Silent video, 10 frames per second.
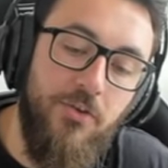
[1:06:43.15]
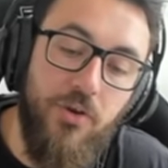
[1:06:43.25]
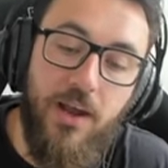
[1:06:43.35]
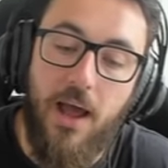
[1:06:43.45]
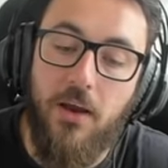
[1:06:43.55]
you
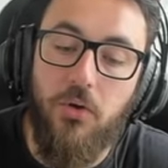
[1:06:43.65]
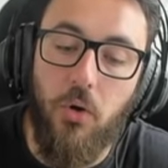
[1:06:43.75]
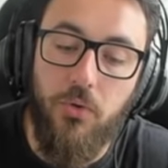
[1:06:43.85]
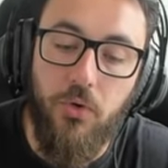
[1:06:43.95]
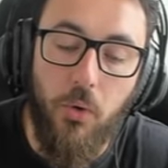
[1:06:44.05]
can
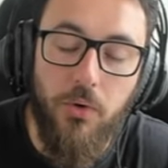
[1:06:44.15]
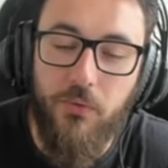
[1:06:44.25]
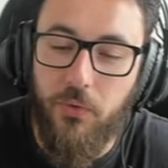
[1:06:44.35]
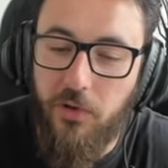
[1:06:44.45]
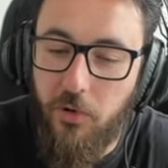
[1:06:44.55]
go Doran's
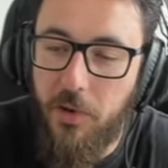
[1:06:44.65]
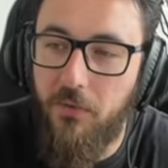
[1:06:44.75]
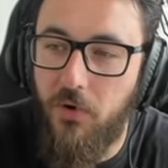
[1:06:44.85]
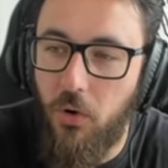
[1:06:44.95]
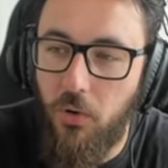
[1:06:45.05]
for a little bit
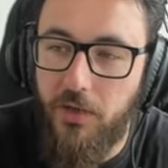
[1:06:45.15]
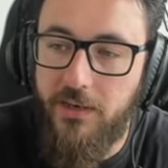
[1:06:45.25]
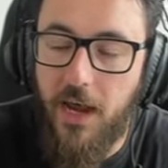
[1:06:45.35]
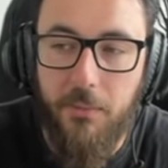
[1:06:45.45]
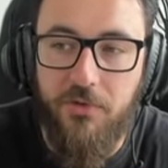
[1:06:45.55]
of an early
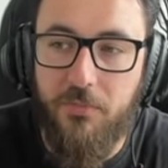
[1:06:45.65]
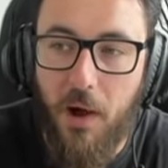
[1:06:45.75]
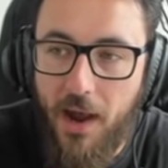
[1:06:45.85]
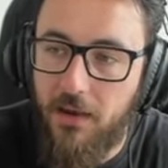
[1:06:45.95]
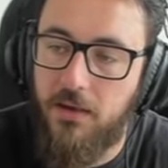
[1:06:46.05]
damage
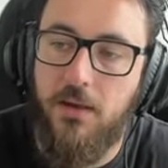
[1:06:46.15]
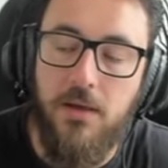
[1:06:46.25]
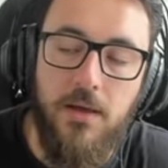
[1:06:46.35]
spike.